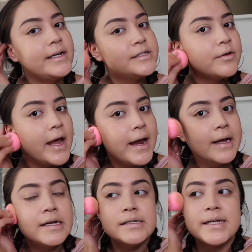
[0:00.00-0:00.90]
it's okay
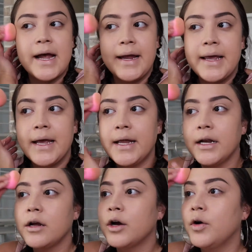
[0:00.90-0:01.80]
because I
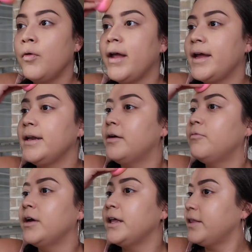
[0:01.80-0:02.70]
can go in
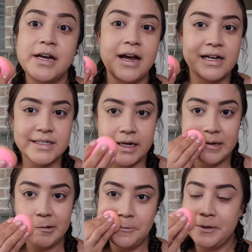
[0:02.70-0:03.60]
with
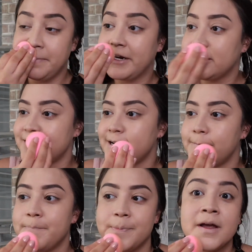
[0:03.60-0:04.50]

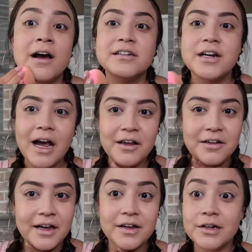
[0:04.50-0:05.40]
bronzer. God, I look
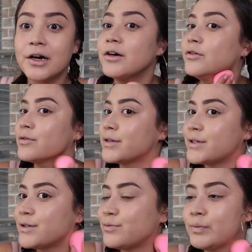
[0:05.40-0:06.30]
like a
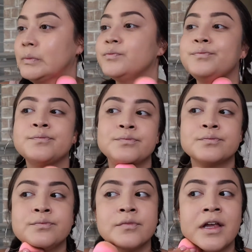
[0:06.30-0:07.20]
ghost.
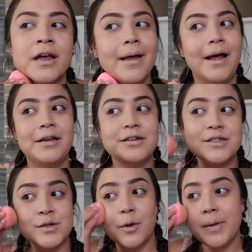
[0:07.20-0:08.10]
I look
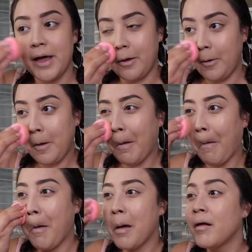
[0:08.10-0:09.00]
so pale.
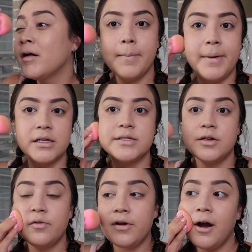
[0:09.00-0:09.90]
But
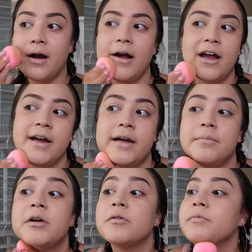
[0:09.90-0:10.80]
so far, I
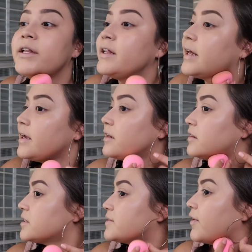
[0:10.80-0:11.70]
am really liking
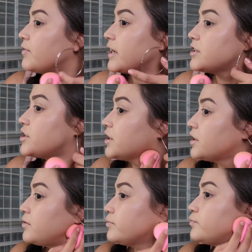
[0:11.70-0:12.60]
this foundation.